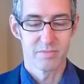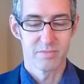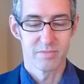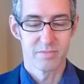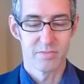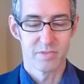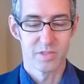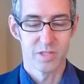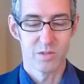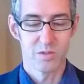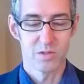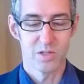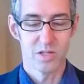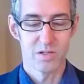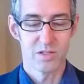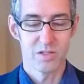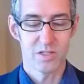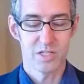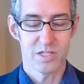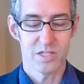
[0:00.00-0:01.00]
you hear
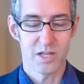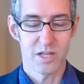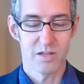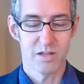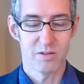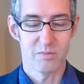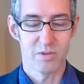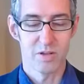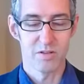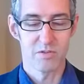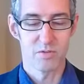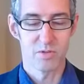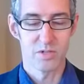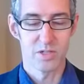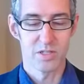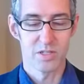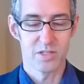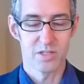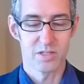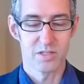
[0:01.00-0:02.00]
the sound of my
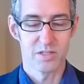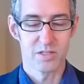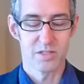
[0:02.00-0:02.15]
voice,